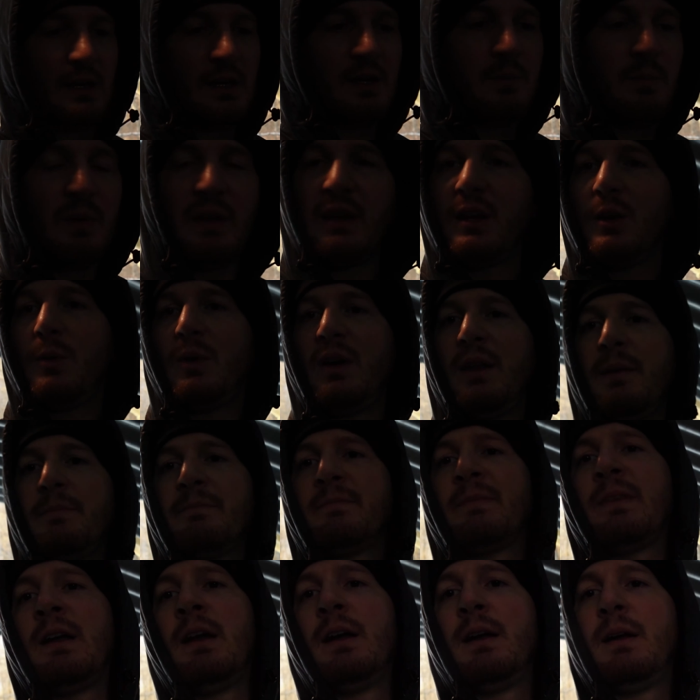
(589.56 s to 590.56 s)
But you know what?
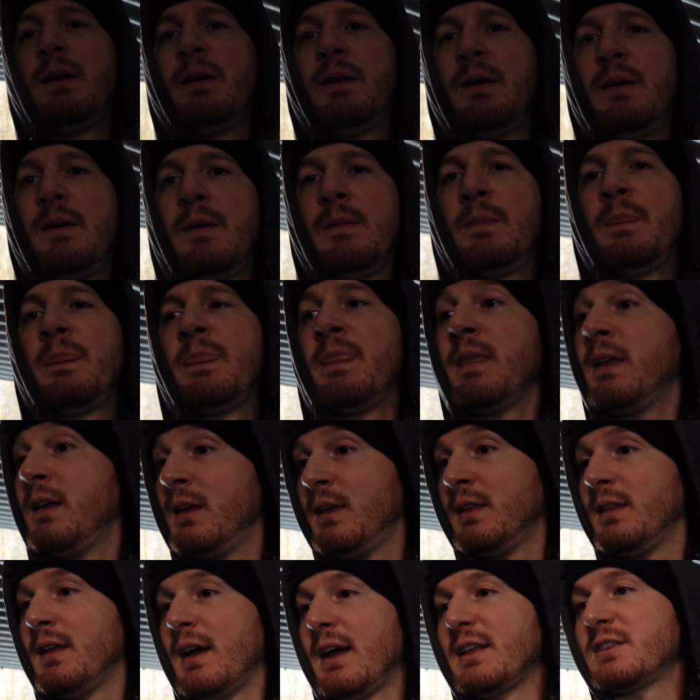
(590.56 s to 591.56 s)

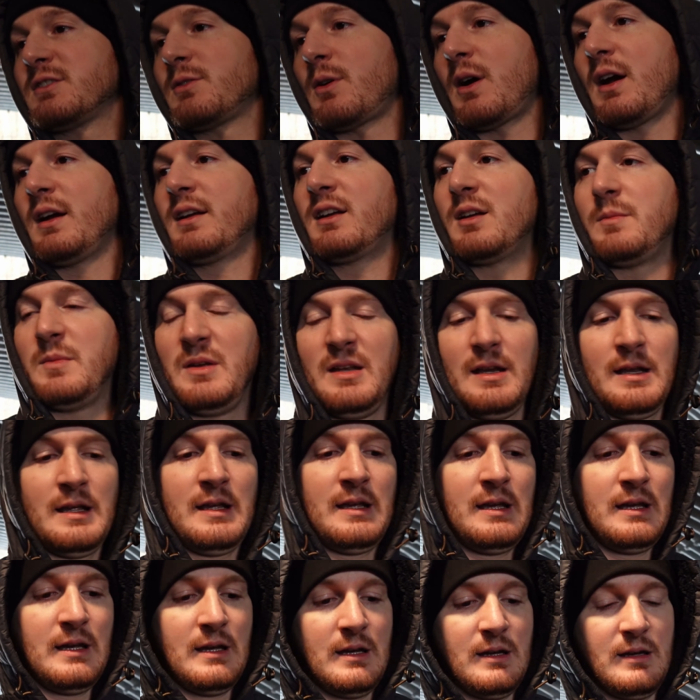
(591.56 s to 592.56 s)
That's where I come
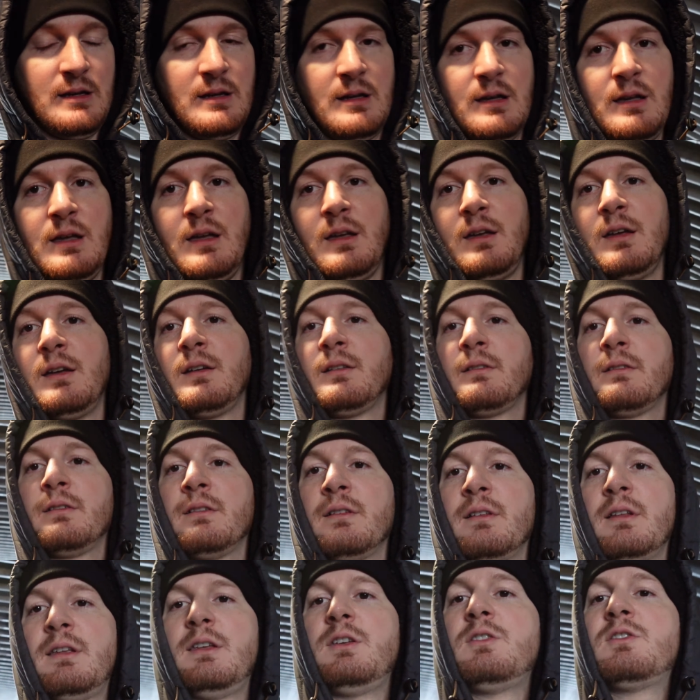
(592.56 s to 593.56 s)
in.
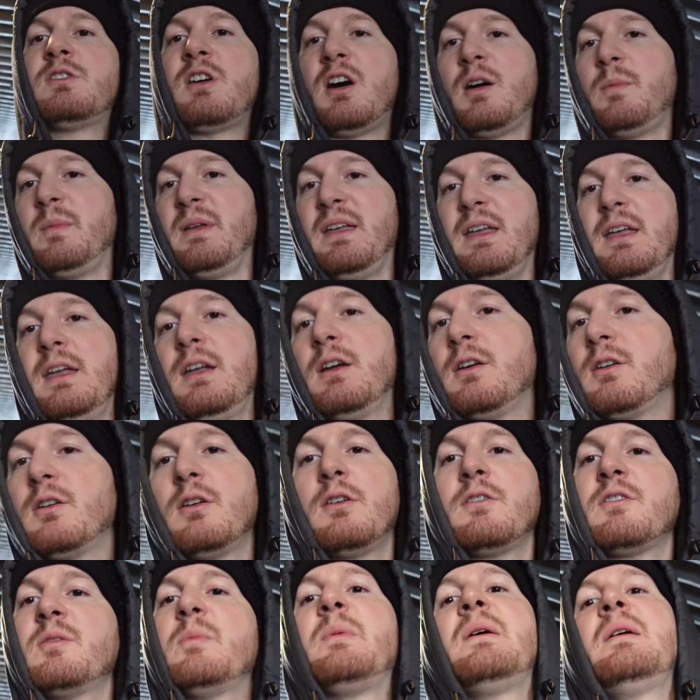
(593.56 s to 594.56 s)
You can call me a hero
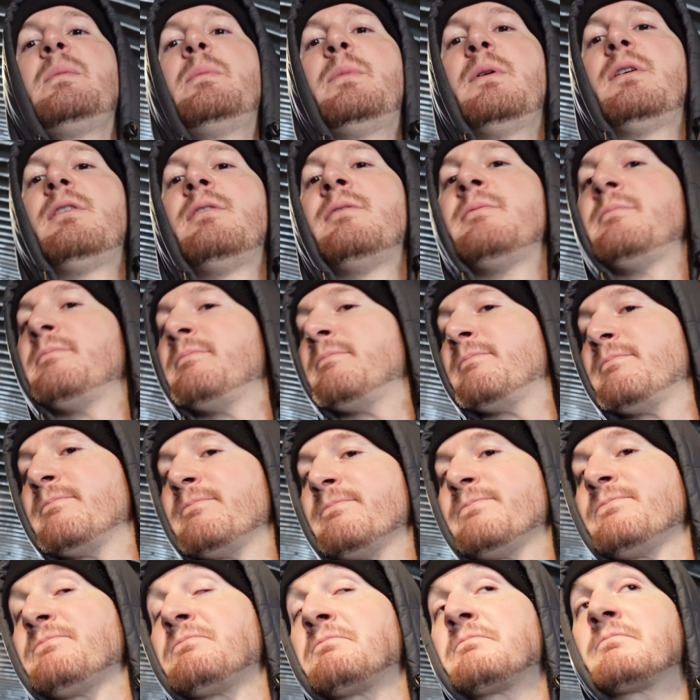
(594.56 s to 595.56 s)
of the people.
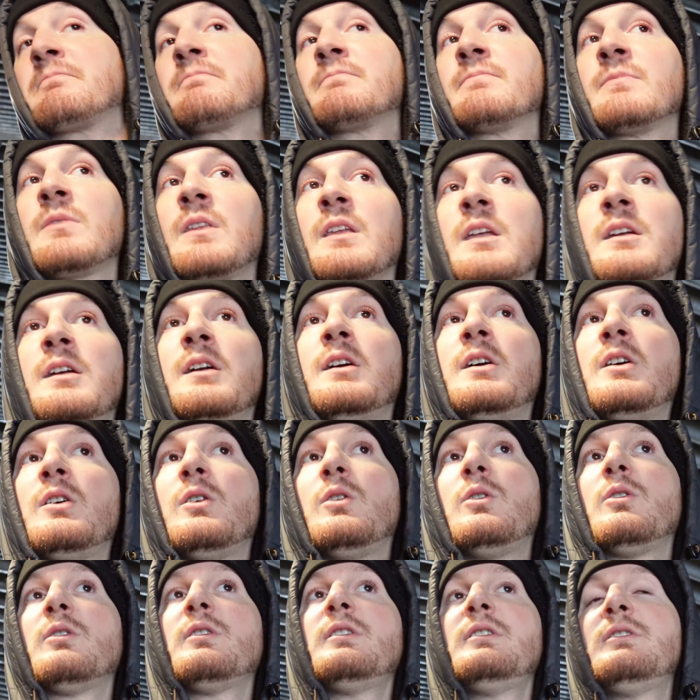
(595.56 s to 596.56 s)

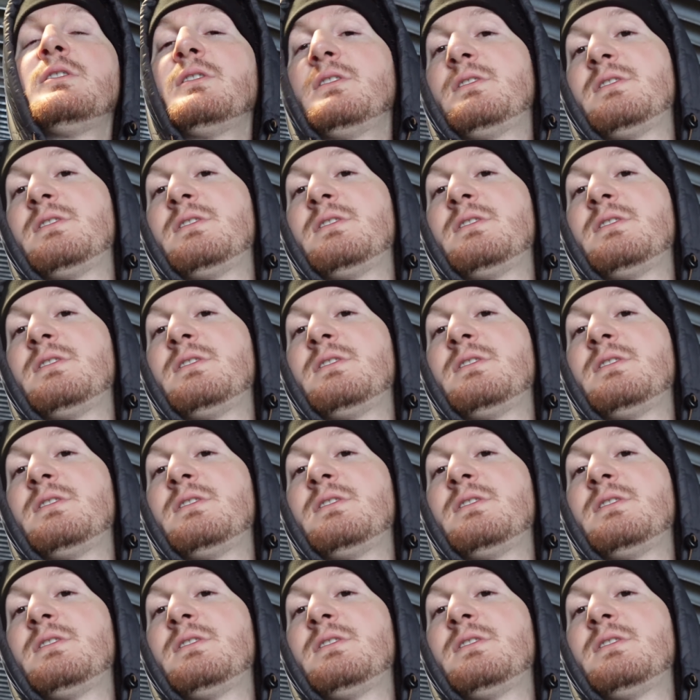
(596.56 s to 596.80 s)
Or you can